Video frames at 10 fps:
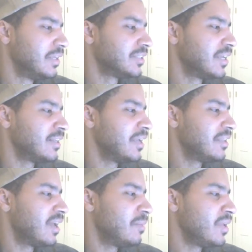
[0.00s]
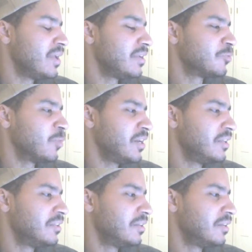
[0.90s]
Sound like Namie is
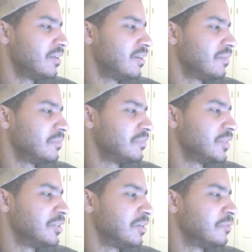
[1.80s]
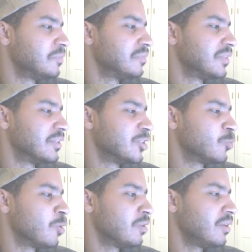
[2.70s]
ready to, um, you know,
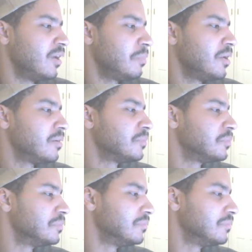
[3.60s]
swirl it up here.